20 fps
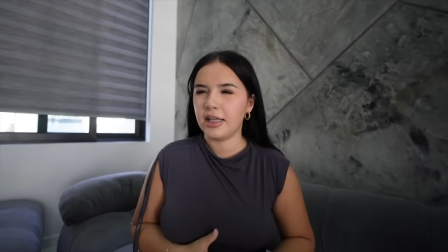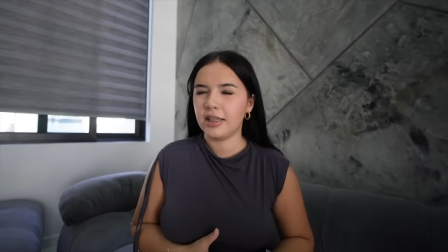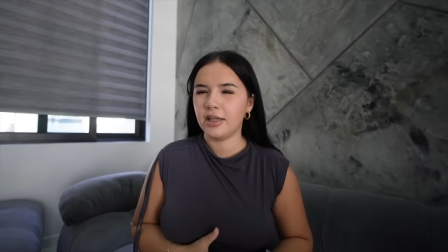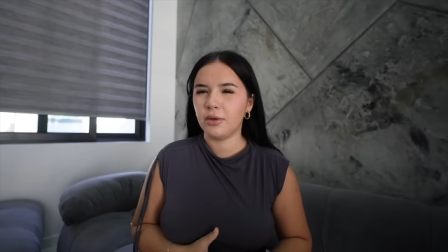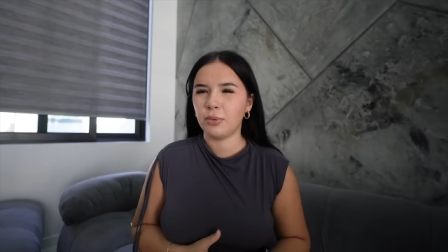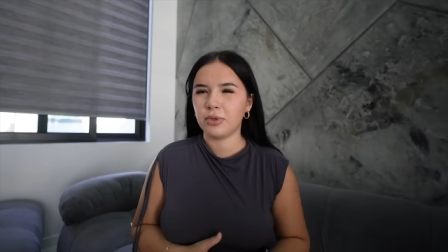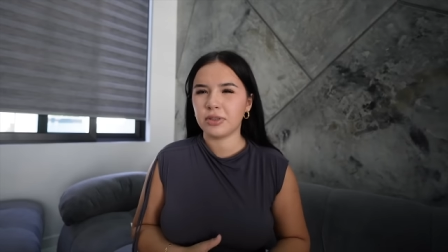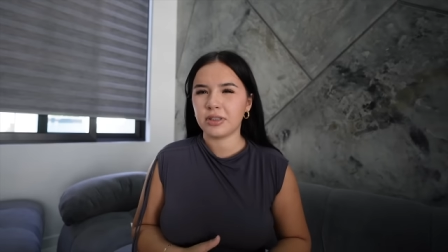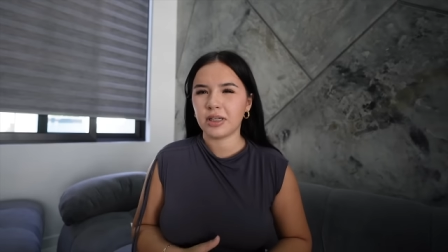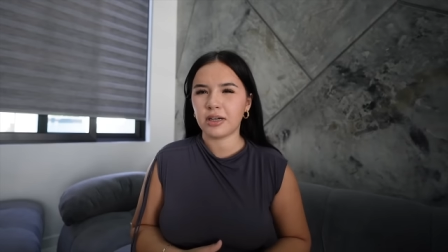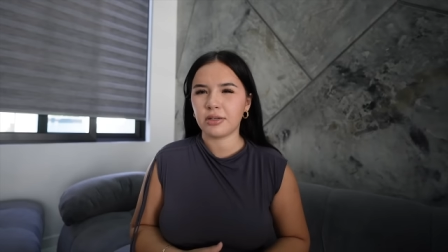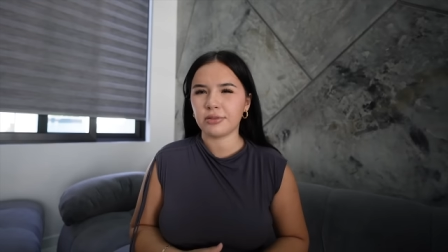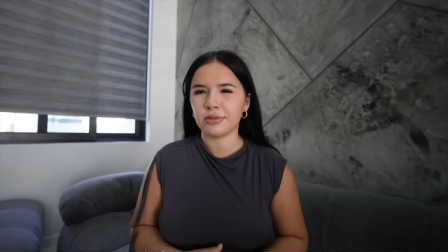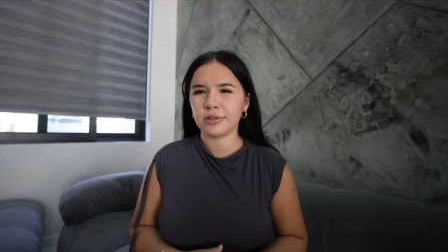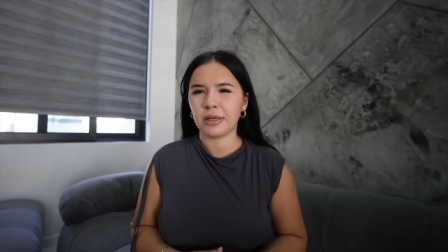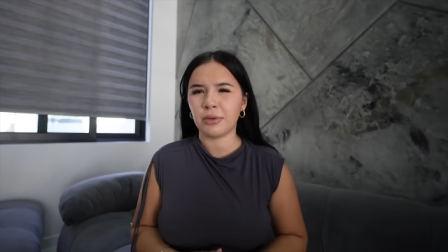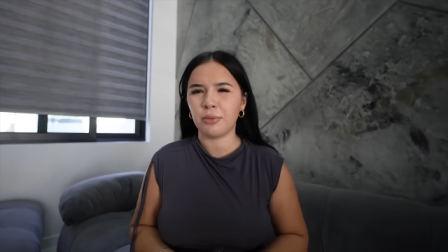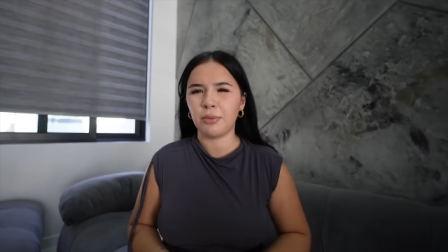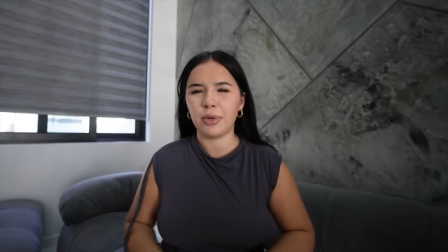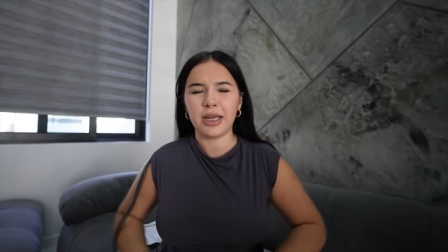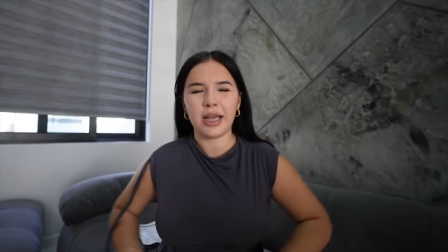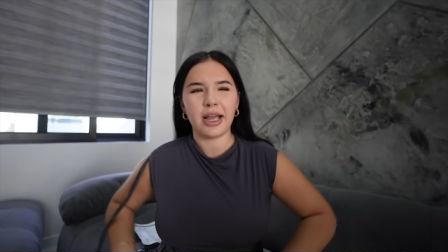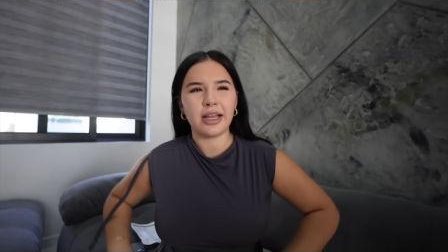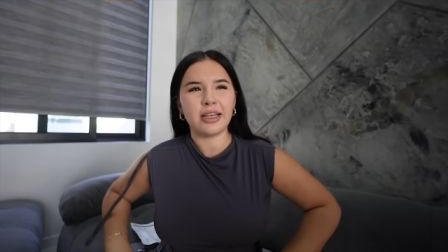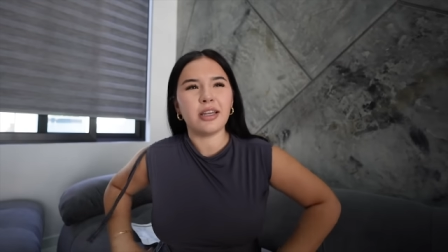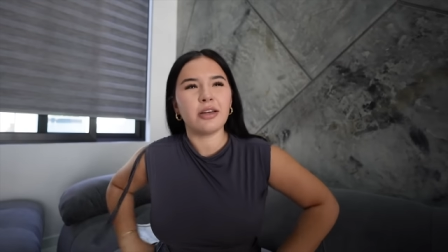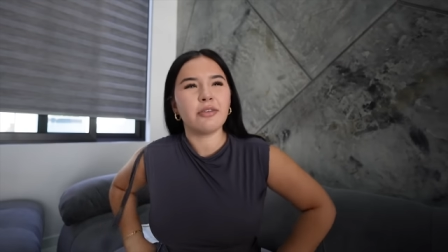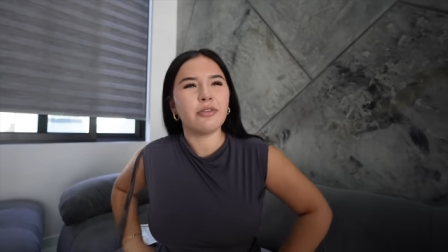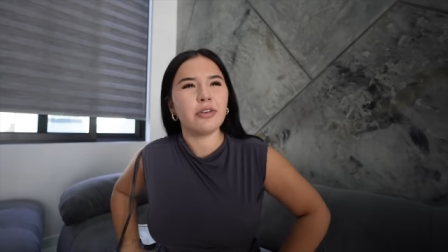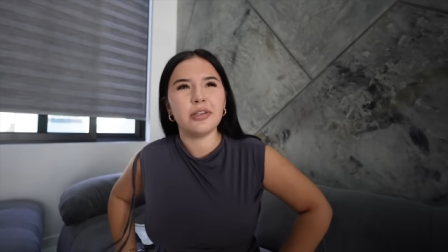And then one day I was like, wait, I
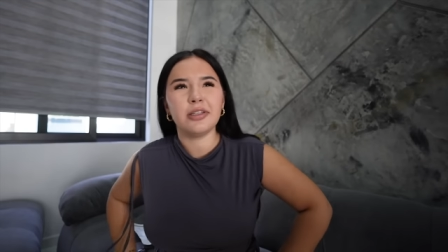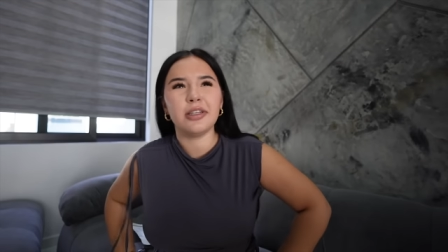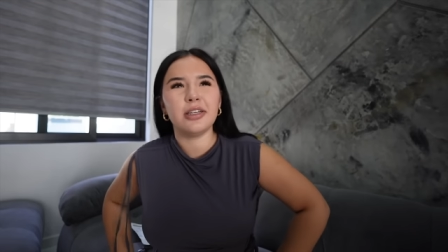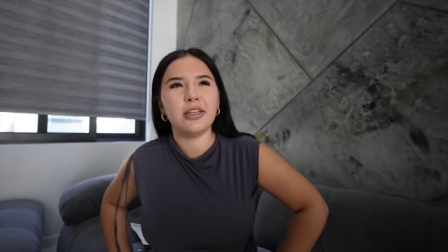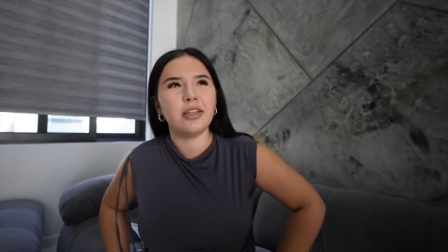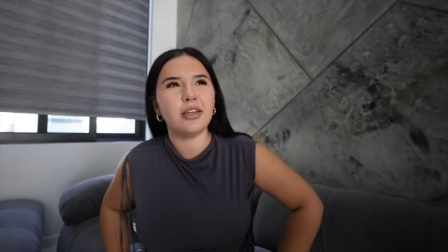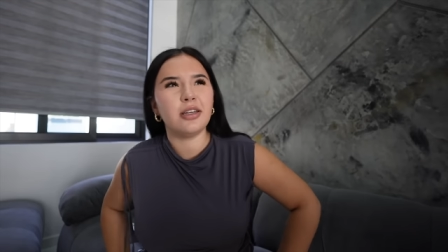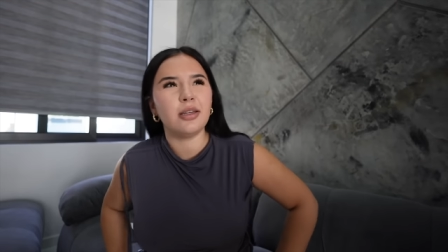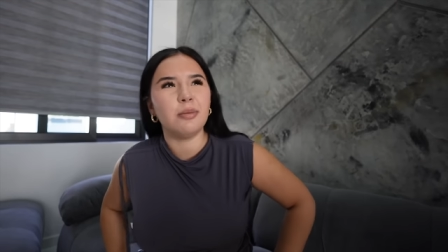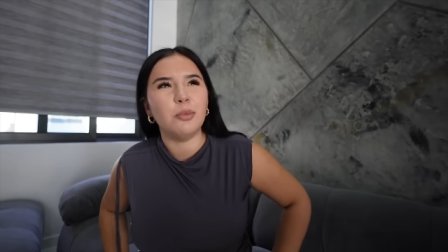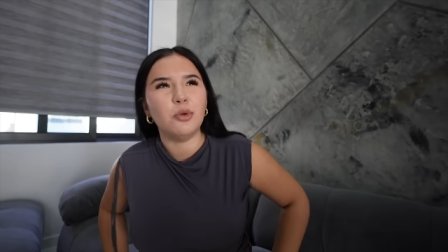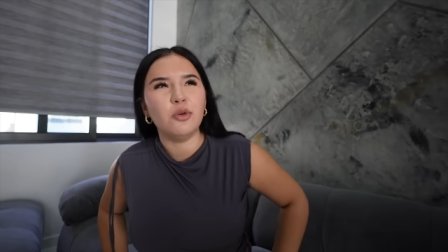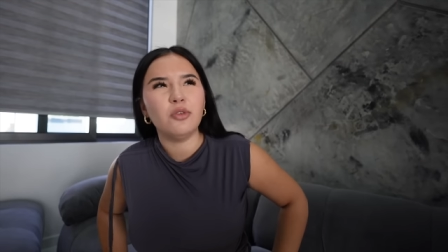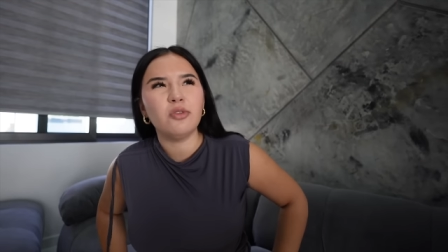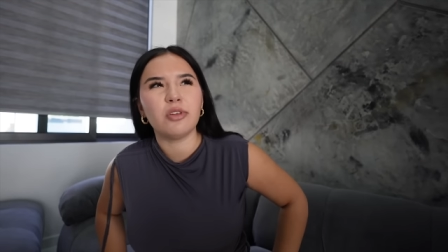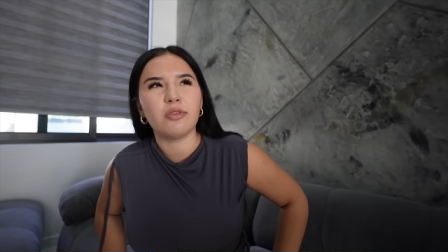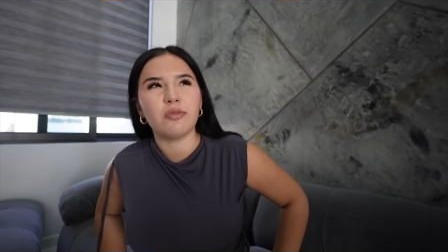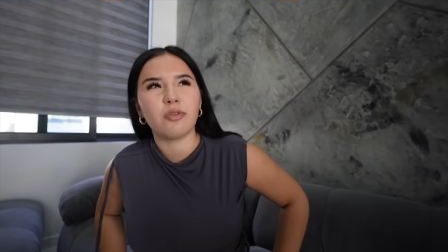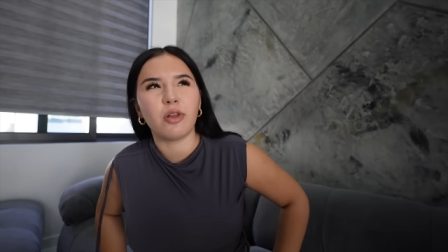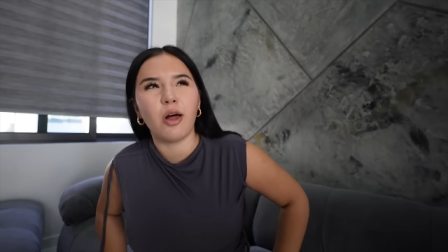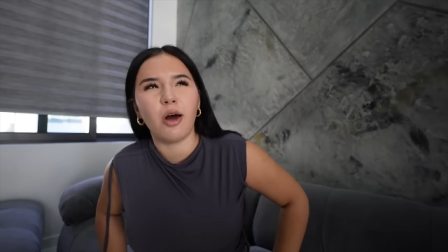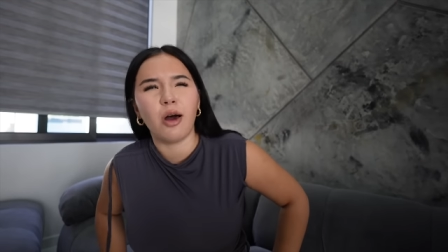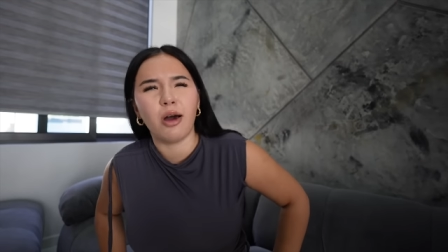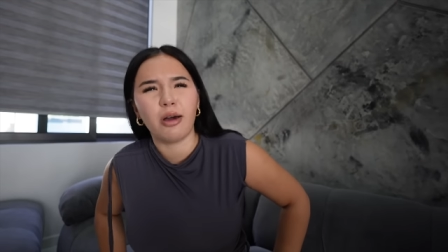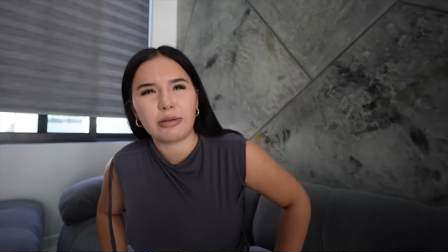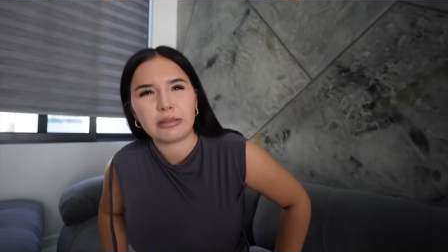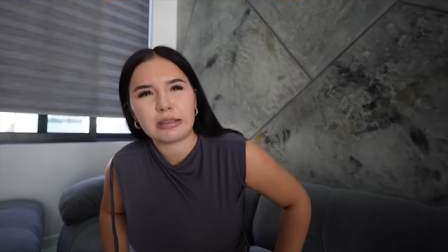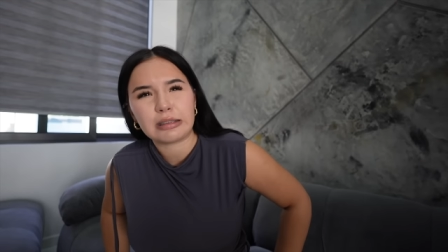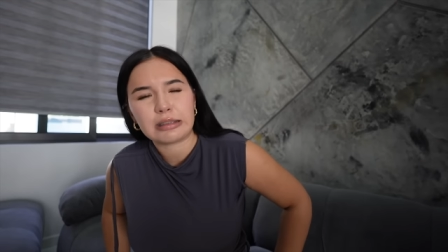never did any moving vlogs.